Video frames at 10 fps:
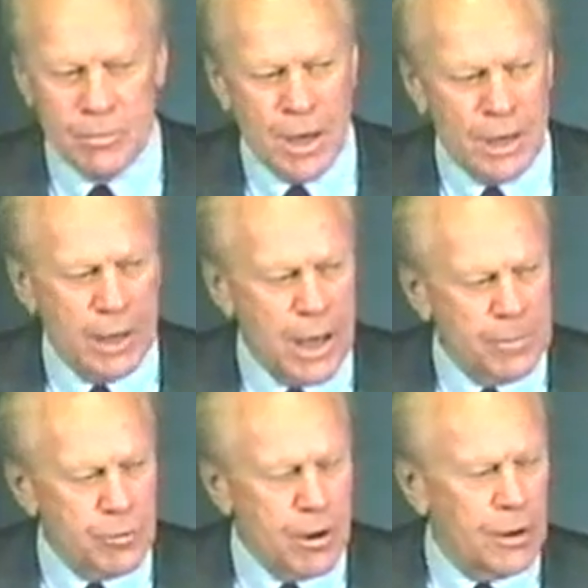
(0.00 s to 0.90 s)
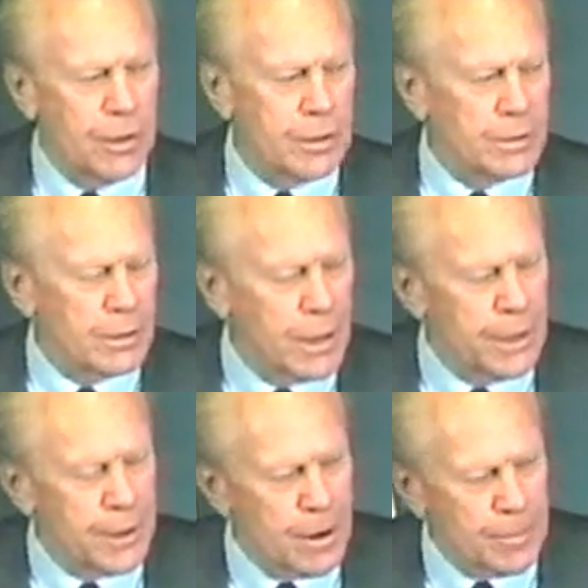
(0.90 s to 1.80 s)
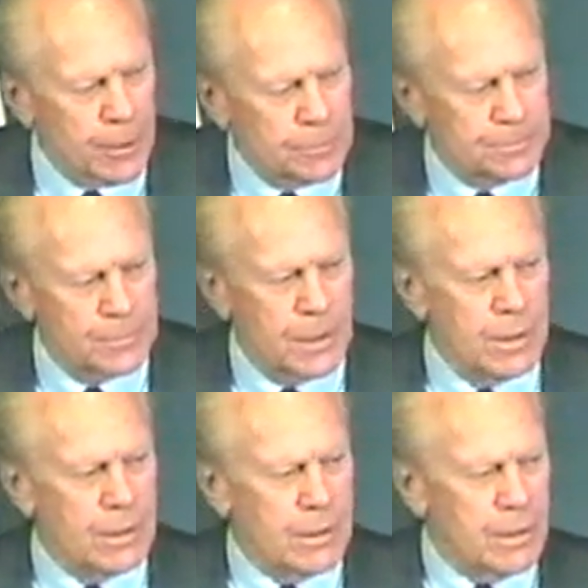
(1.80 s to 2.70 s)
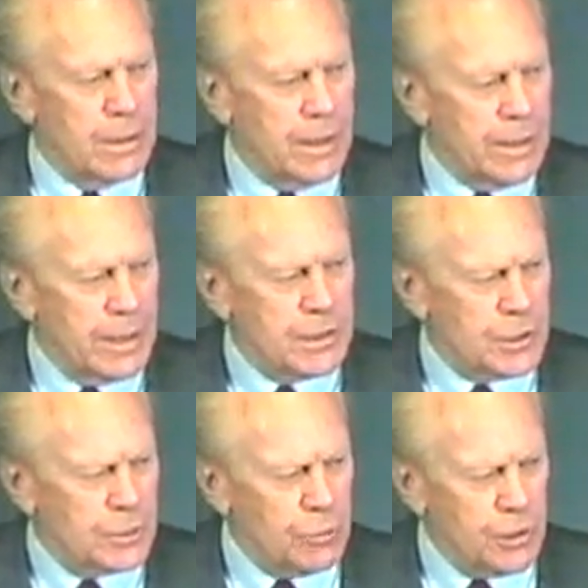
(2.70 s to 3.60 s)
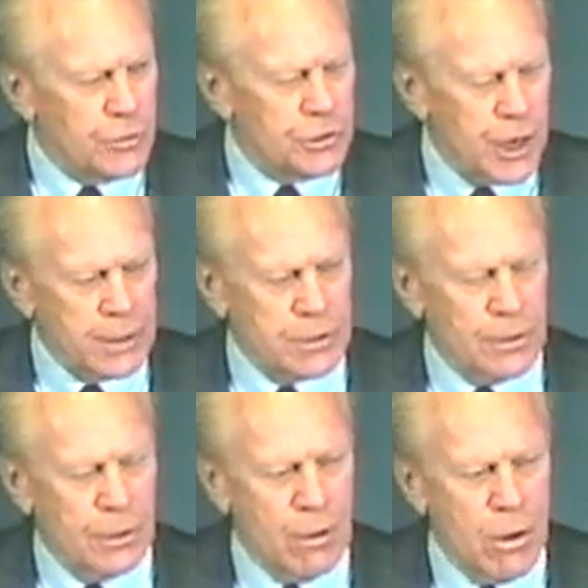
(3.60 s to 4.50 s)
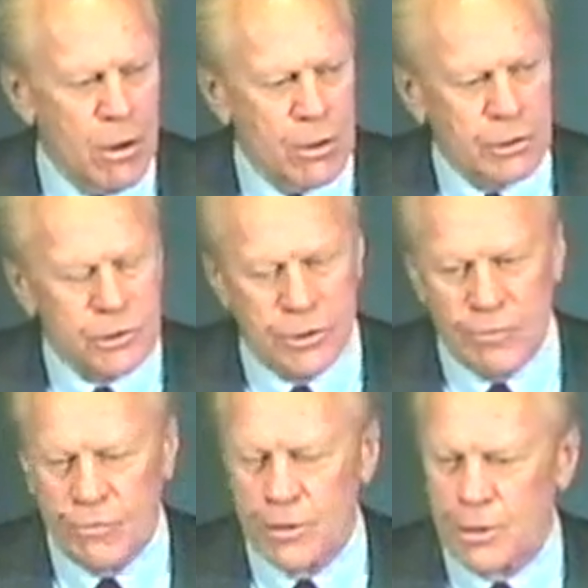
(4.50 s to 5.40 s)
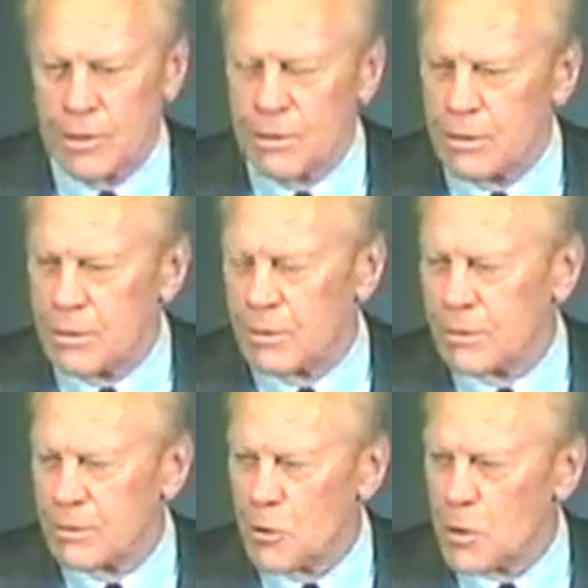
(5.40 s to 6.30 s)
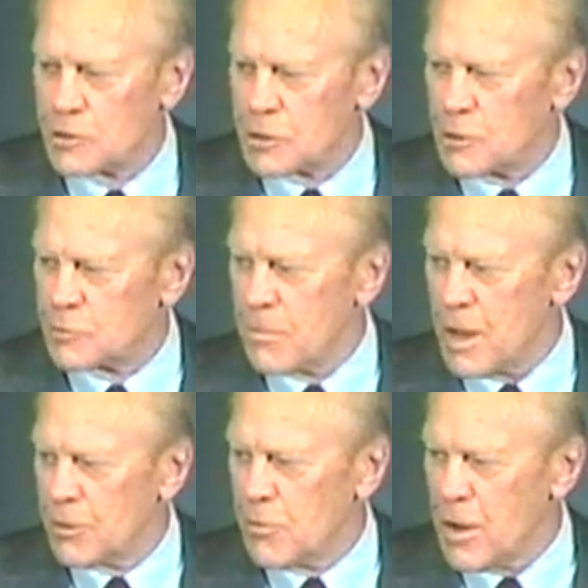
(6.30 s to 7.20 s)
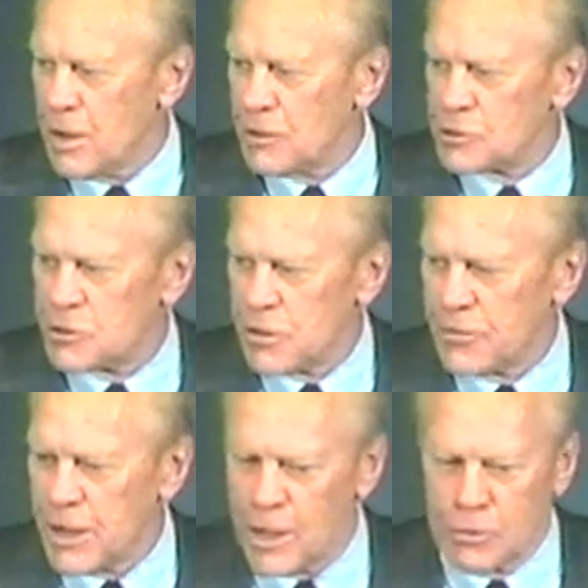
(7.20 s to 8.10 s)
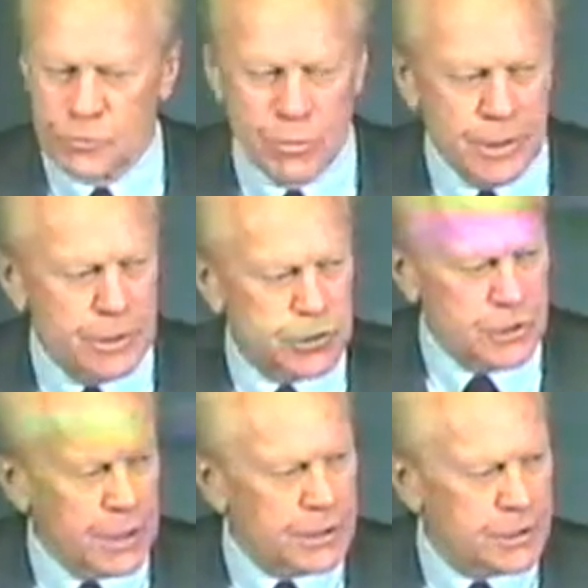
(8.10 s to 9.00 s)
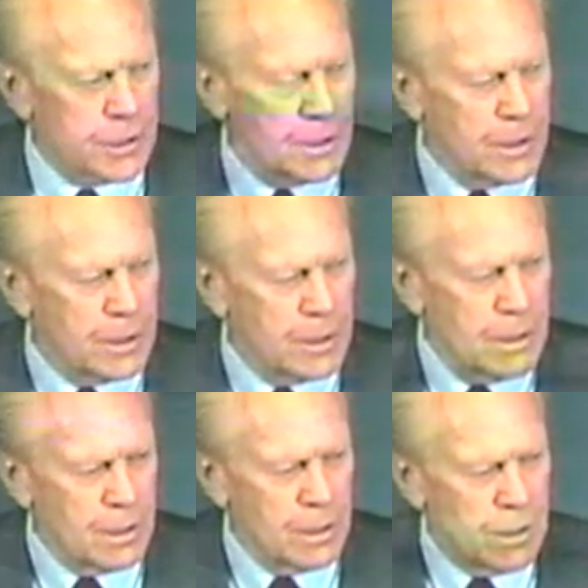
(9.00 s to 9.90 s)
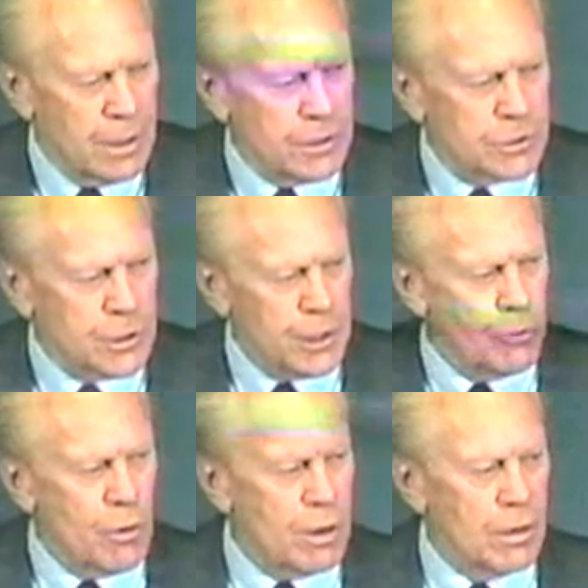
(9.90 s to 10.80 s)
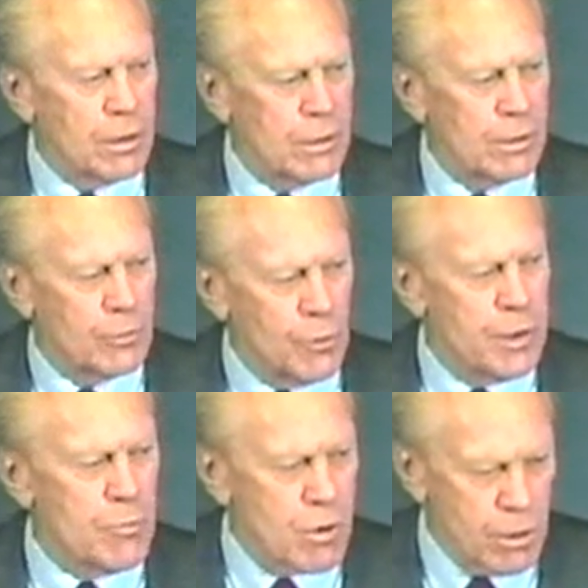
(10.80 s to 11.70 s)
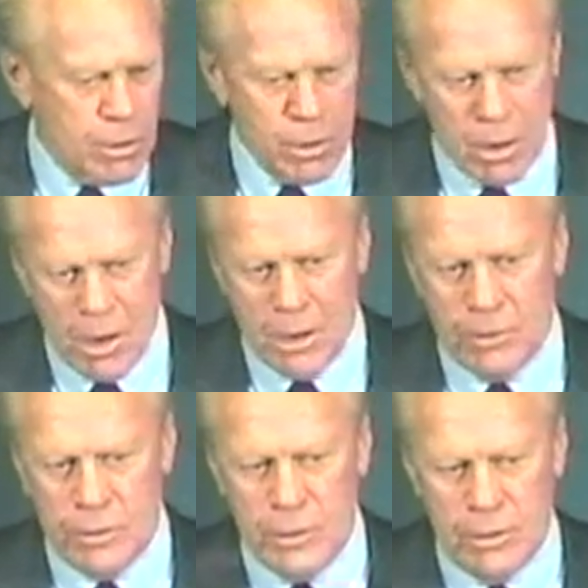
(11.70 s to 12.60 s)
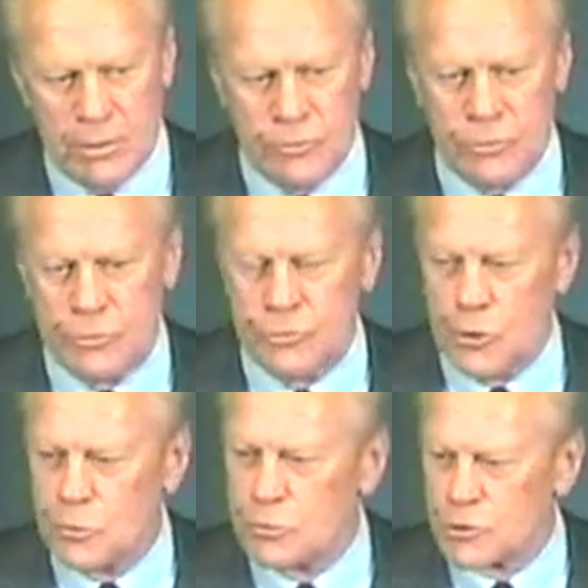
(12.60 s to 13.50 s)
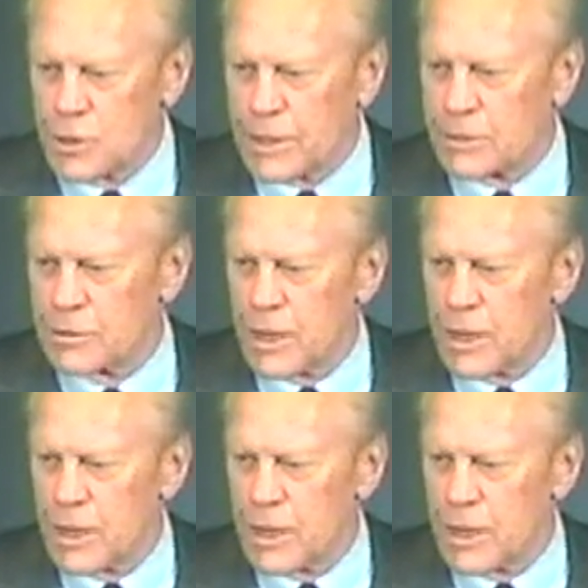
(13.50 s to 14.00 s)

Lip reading: my library in Ann Arbor, and I said, "Will you check the logs of the USS Monterey CVL 26 and see where we were on June 6,